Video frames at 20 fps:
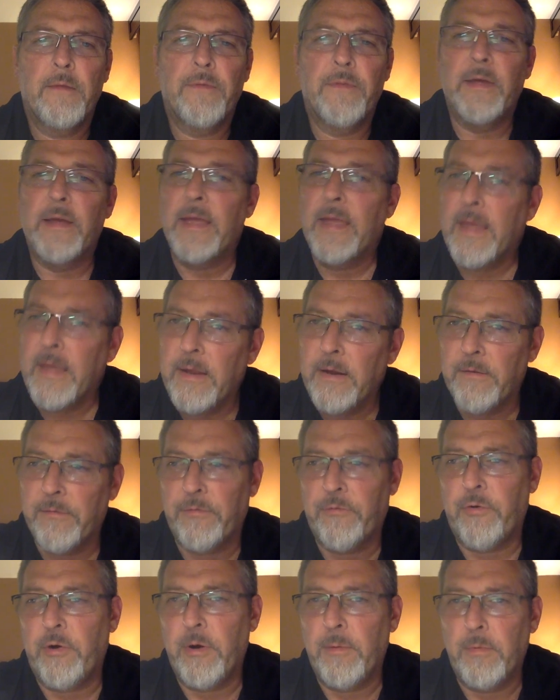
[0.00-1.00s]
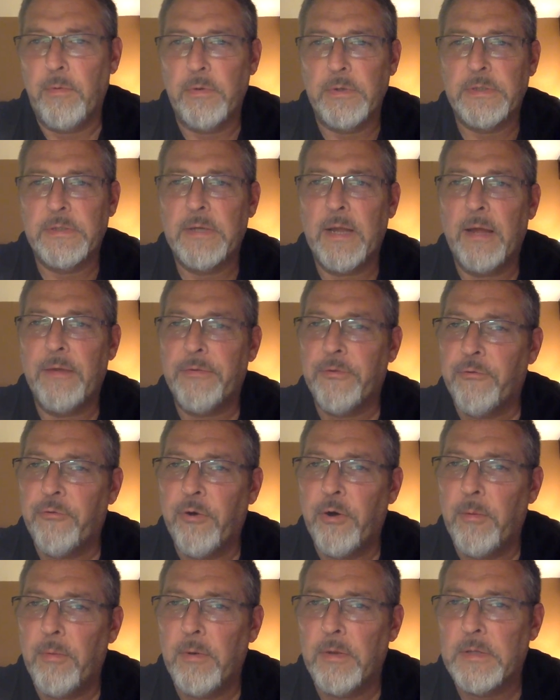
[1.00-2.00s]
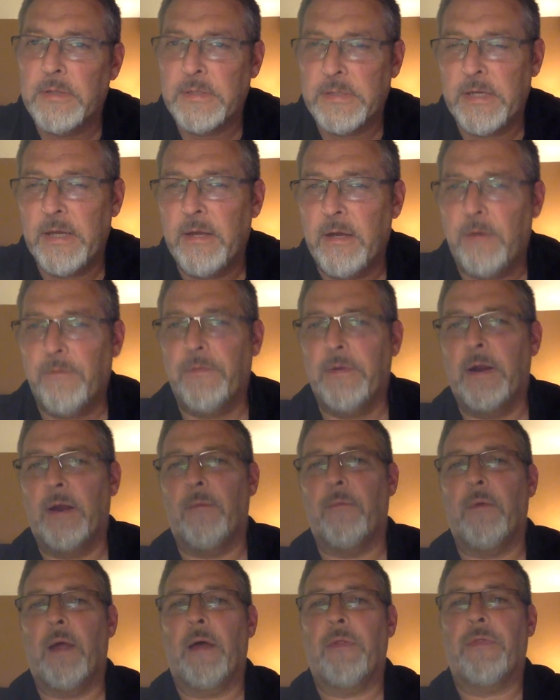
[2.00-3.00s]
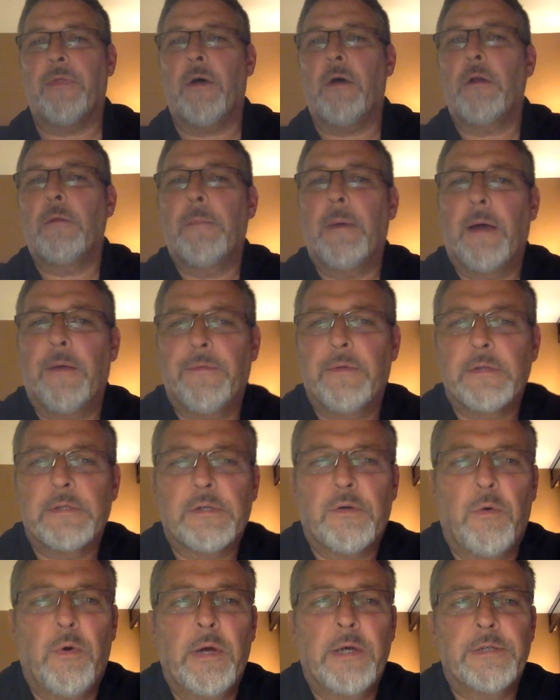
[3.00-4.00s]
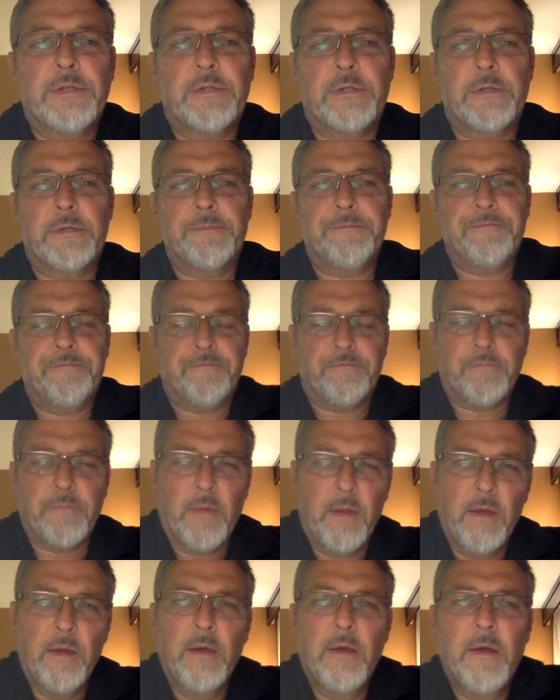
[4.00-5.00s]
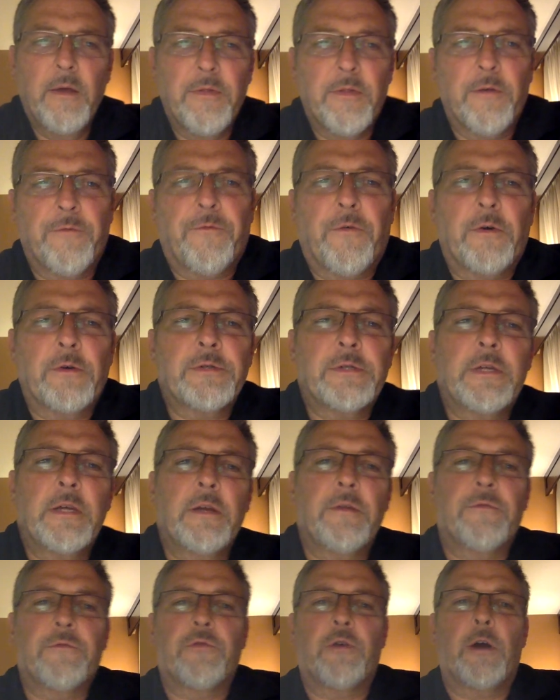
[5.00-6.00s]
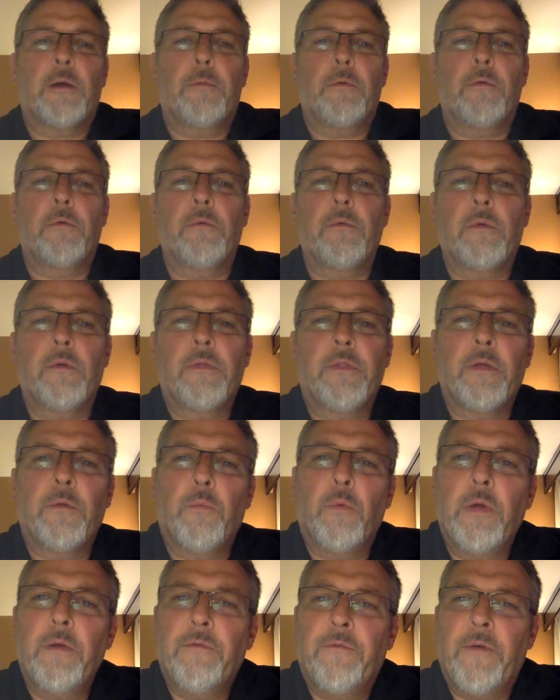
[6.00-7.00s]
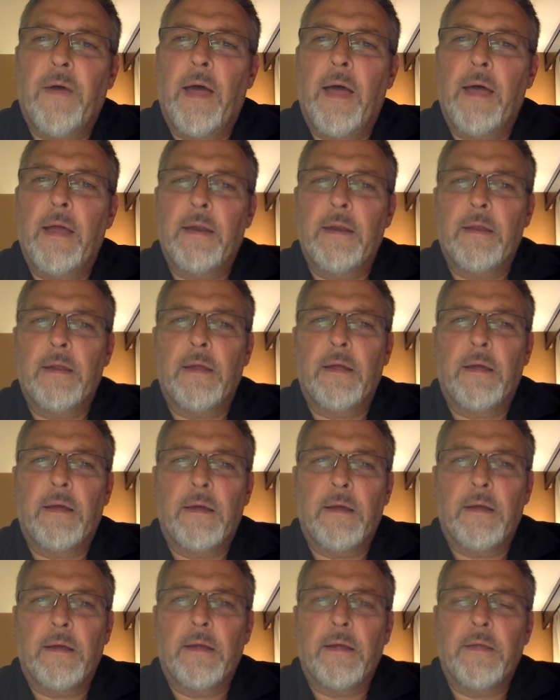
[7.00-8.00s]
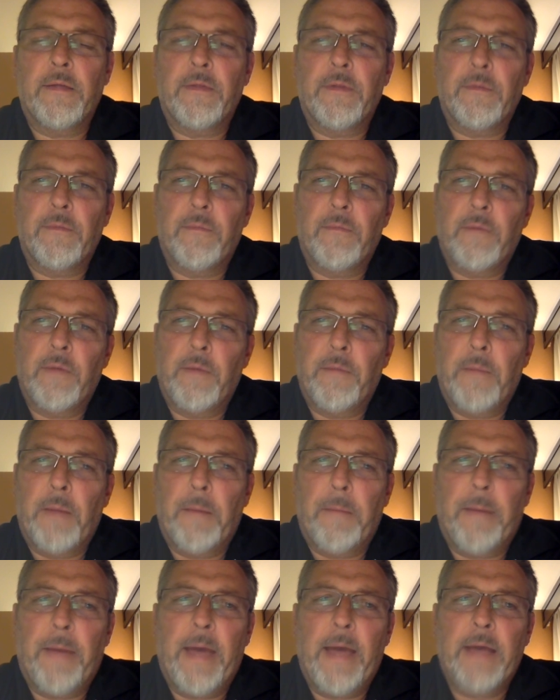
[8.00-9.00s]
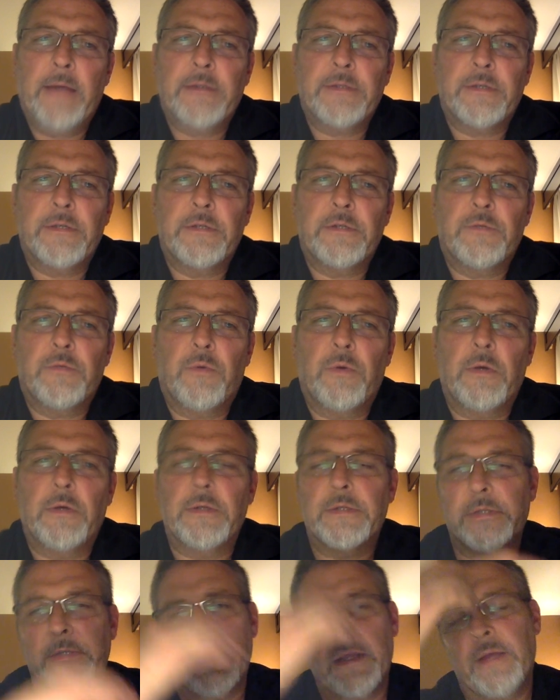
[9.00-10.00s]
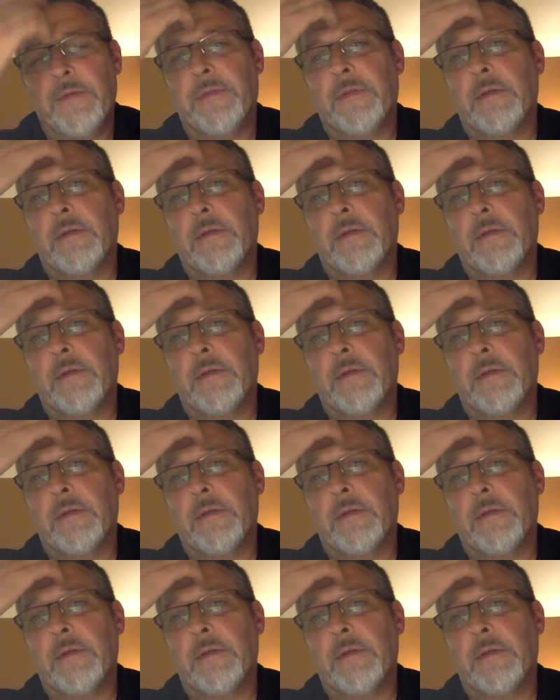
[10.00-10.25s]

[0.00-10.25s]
The hint of trouble is not the trouble itself, and I thought about this question. The first hint of trouble that we find in my passage was in